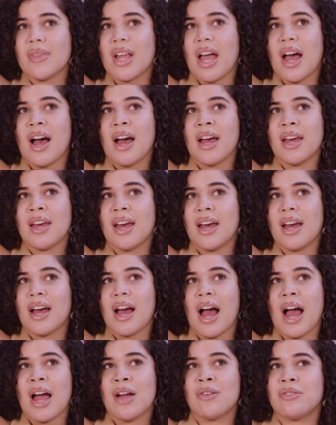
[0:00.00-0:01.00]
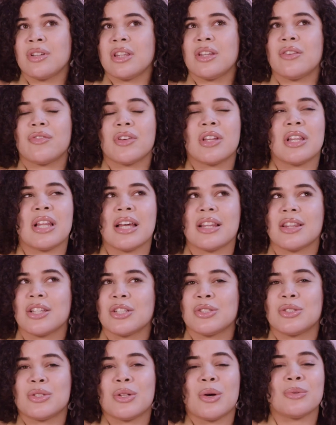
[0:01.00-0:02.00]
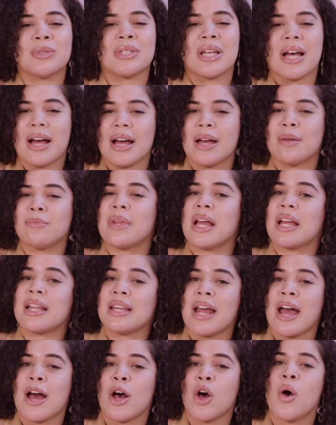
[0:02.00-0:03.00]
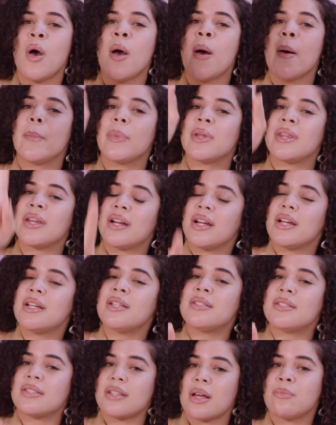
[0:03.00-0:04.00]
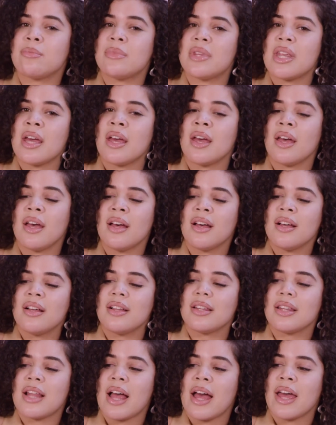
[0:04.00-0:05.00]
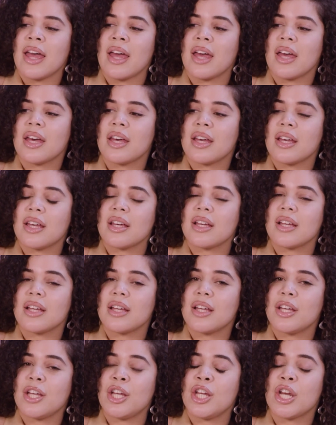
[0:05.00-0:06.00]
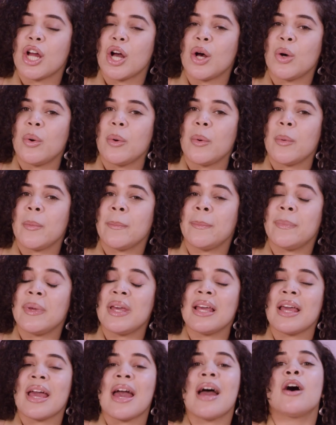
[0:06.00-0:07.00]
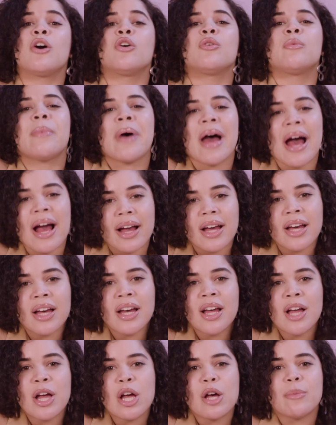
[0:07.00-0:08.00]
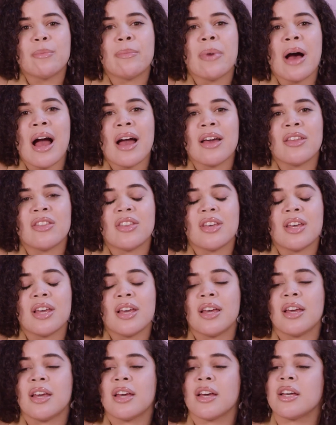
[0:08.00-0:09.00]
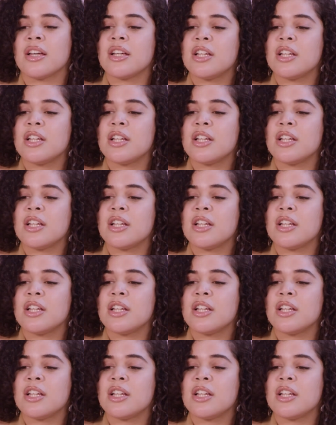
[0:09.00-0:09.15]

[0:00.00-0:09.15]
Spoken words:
I really feel like there's no time like now, but there is something like, being held back by the